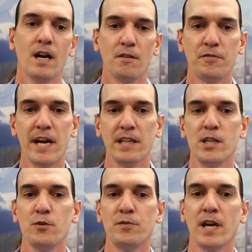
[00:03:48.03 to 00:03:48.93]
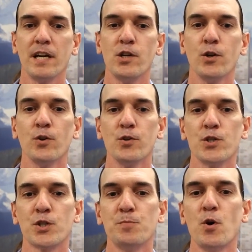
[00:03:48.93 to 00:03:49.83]
Finally, you've got your
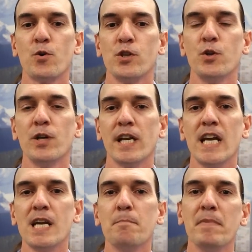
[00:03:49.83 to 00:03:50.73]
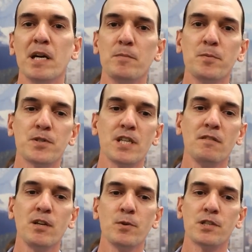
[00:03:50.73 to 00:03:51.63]
smoke unit heat minimum
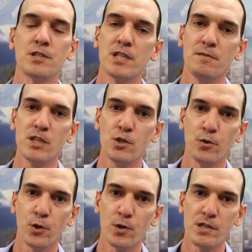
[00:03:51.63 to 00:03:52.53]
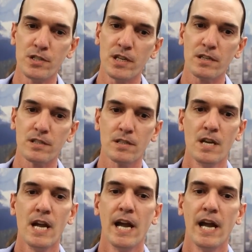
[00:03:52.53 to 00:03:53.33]
CV, which is CV236,